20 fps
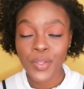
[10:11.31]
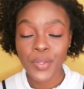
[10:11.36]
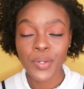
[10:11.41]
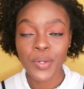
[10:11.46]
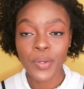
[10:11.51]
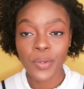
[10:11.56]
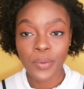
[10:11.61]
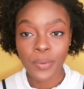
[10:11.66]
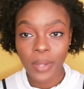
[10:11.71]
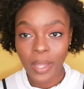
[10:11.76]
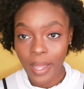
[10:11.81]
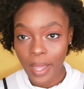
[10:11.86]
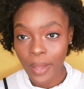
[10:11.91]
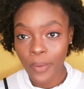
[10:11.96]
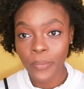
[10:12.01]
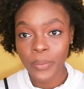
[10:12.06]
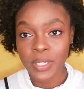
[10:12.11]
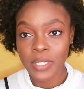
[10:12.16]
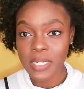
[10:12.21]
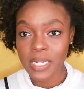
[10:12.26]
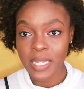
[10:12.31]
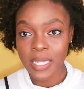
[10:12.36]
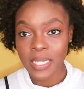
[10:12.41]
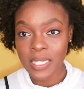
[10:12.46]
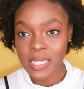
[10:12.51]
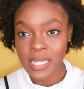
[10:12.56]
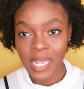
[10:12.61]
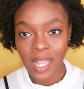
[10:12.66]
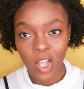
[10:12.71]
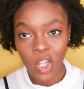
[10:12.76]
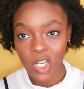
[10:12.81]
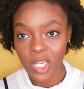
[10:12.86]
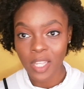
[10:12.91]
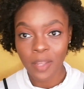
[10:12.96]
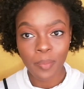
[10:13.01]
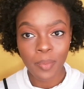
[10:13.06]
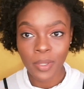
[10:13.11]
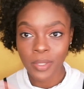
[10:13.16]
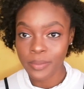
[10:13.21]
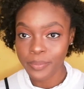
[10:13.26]
you know how winter is i can't
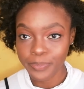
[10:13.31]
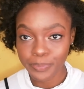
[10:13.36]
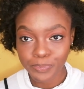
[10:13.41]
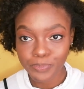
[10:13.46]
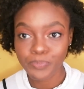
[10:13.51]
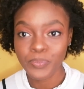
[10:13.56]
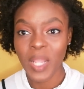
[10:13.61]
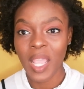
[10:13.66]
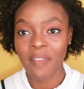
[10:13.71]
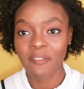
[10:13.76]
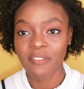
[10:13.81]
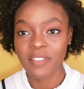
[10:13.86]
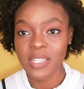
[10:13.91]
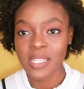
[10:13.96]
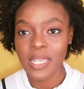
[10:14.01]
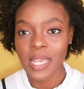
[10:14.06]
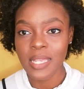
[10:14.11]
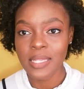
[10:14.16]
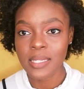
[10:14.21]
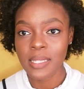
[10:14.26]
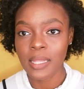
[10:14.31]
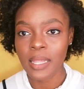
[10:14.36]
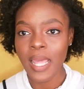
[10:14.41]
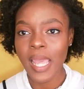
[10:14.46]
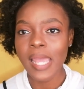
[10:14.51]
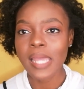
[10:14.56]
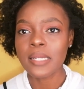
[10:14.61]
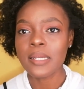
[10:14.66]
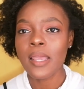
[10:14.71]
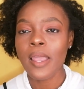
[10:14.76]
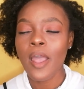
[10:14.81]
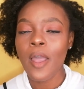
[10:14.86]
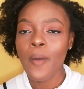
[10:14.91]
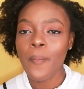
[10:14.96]
keep on emphasizing that